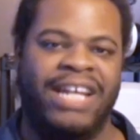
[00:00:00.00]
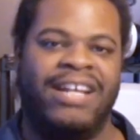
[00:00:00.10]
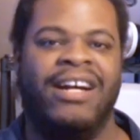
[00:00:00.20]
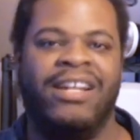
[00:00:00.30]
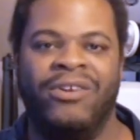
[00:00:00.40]
like,
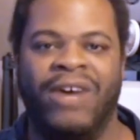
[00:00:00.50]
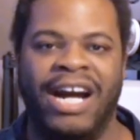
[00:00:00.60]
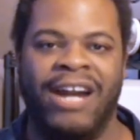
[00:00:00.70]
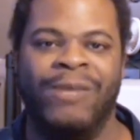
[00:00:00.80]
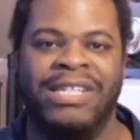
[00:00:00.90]
you know,
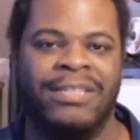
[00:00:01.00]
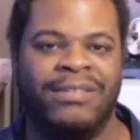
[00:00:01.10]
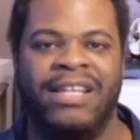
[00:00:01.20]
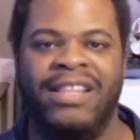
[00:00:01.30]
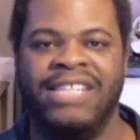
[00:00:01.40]
Irish
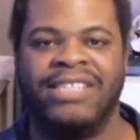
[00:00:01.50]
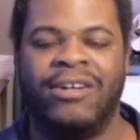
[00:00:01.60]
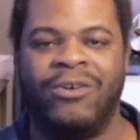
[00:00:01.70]
and things like that.